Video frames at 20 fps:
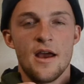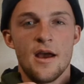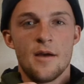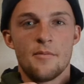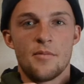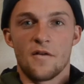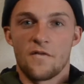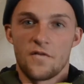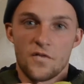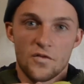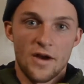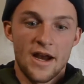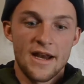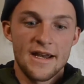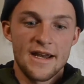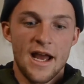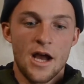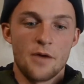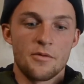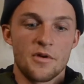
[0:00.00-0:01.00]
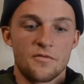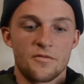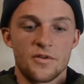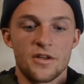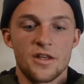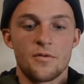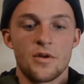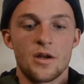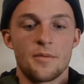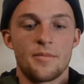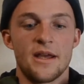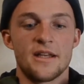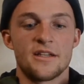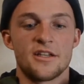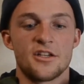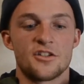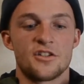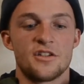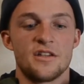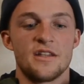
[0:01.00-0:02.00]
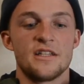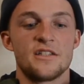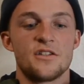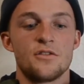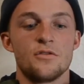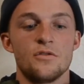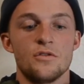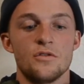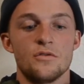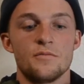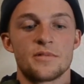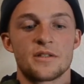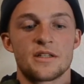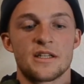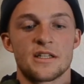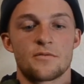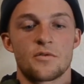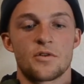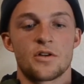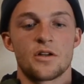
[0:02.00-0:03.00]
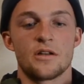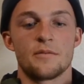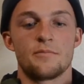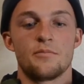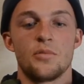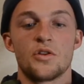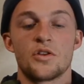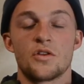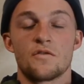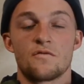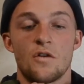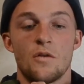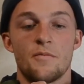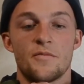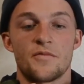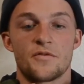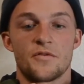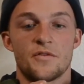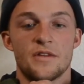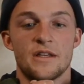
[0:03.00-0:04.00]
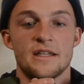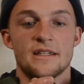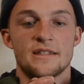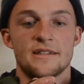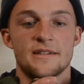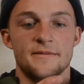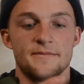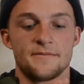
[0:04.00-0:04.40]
But for right now, we really want to pay attention to these 2 loops because we're going to put the rope through these.